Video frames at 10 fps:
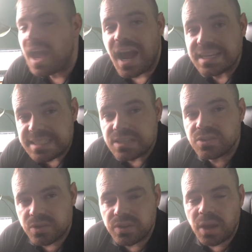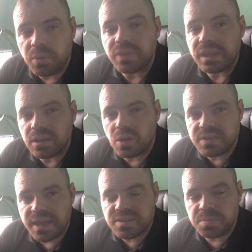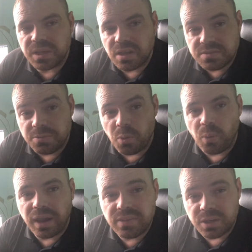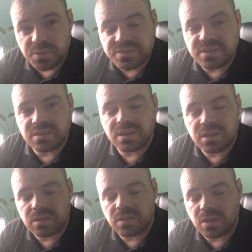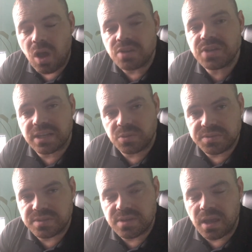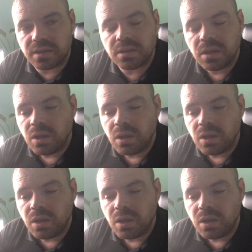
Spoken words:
I didn't do that with EcoDex because of the way that it was the contract was designed.